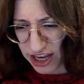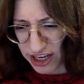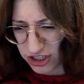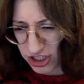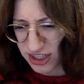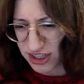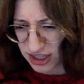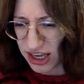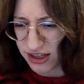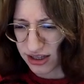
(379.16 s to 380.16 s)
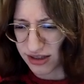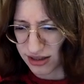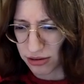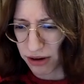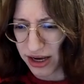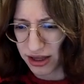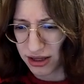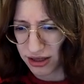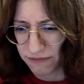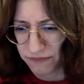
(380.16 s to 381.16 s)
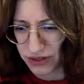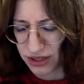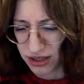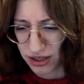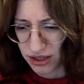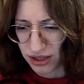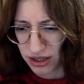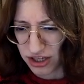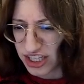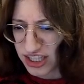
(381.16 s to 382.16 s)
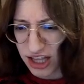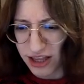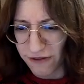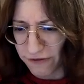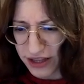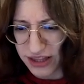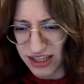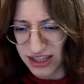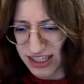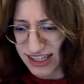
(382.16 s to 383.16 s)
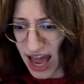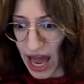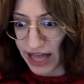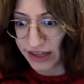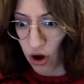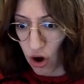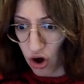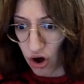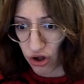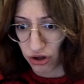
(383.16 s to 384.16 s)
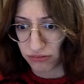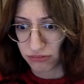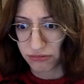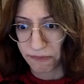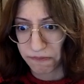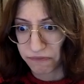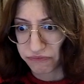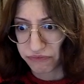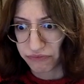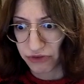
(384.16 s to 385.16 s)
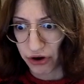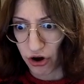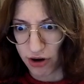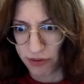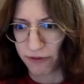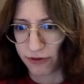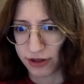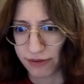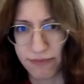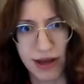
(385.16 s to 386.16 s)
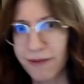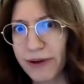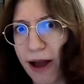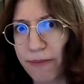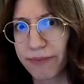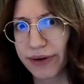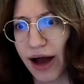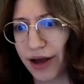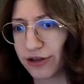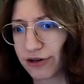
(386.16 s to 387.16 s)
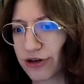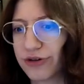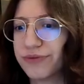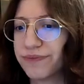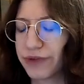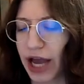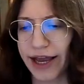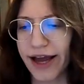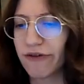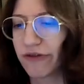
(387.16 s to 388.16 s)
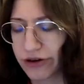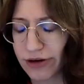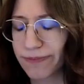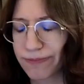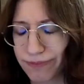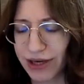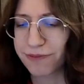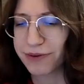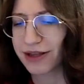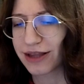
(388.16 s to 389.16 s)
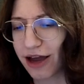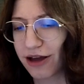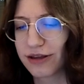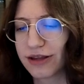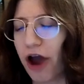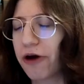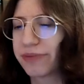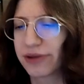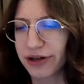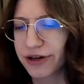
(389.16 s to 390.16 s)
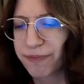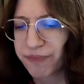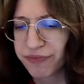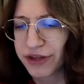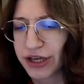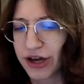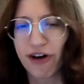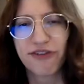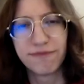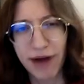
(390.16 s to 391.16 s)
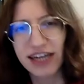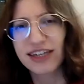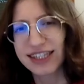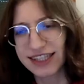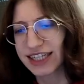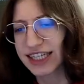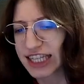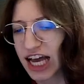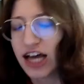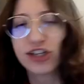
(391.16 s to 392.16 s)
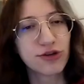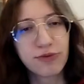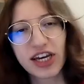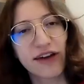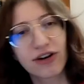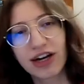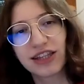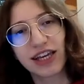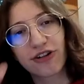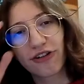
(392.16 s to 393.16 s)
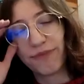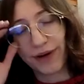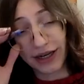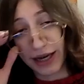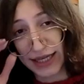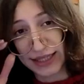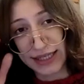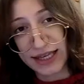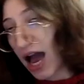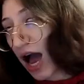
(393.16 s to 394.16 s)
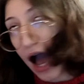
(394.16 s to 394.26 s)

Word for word: I can just take this, right? He's not defending this at all. Hopefully. Maybe I'm blind, you know. I have a very big diopter of -6. So whenever I take off my glasses,